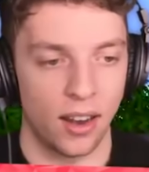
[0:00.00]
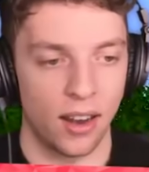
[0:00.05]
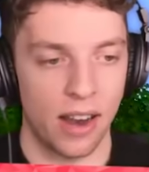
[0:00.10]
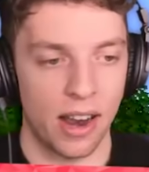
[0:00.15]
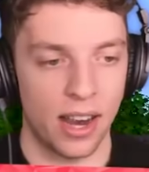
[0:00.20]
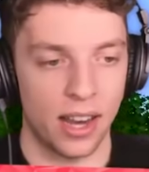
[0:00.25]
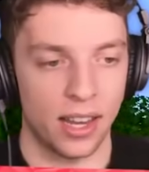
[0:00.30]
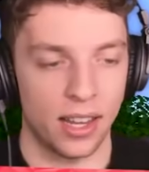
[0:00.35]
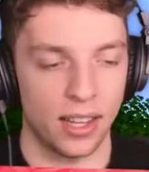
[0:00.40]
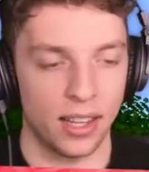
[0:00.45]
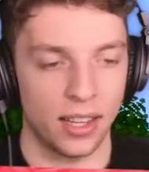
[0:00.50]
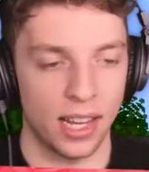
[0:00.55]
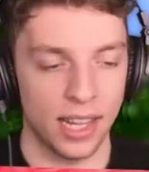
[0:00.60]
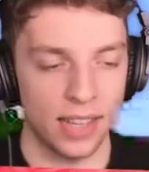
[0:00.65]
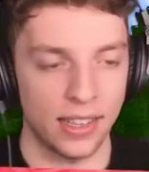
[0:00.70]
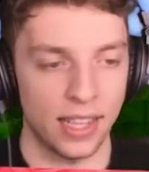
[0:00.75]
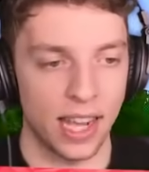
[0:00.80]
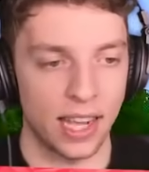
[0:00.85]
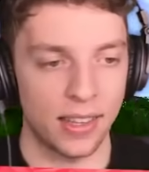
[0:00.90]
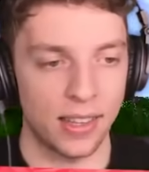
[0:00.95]
All right. Crap.
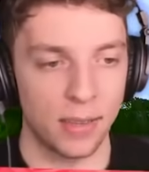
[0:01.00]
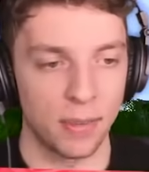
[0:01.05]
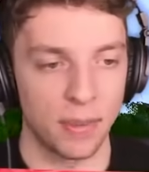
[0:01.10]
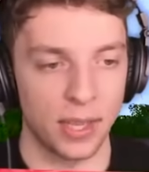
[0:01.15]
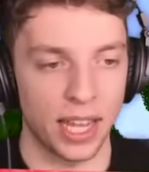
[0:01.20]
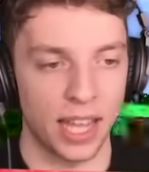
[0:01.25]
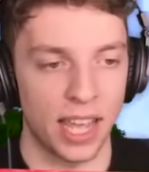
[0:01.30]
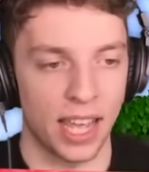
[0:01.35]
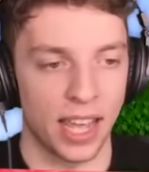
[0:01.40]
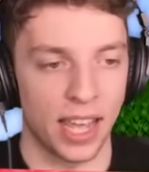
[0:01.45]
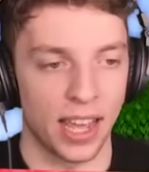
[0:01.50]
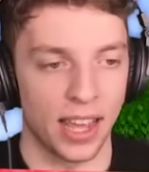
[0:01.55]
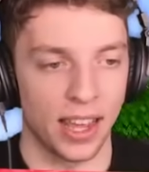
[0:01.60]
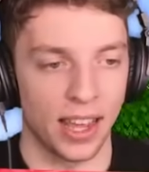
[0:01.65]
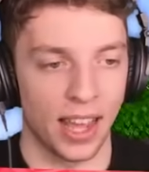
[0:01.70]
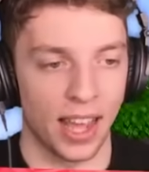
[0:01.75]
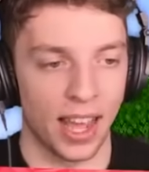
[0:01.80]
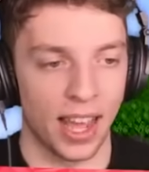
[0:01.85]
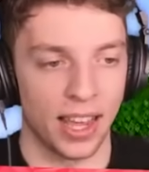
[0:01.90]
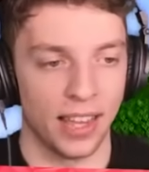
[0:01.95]
Let's get some gear
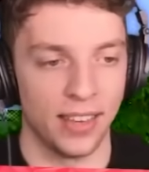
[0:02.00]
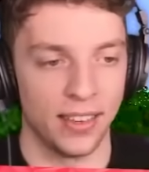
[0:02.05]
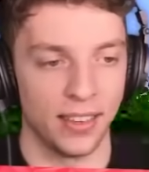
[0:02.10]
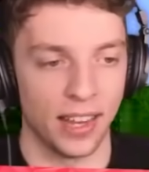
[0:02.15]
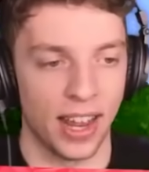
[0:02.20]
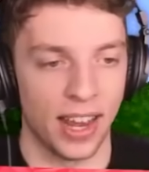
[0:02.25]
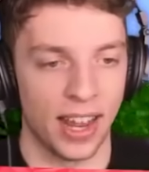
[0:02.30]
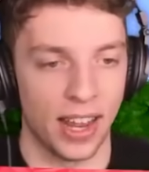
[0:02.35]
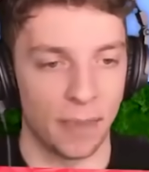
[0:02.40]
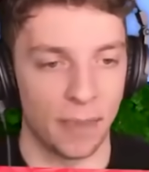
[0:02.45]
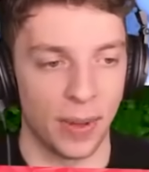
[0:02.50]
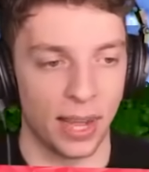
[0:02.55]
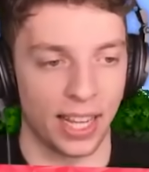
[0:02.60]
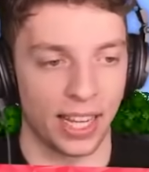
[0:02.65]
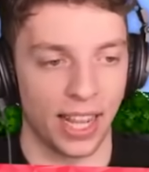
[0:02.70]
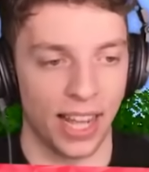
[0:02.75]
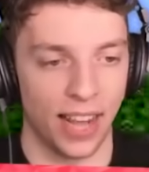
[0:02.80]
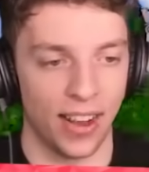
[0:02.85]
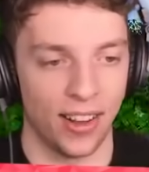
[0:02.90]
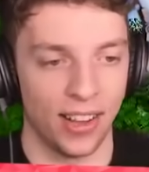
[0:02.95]
and then head
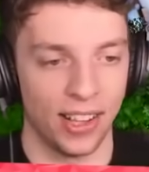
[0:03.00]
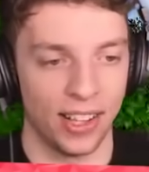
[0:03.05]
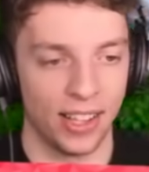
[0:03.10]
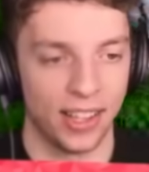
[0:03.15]
back yeah. out.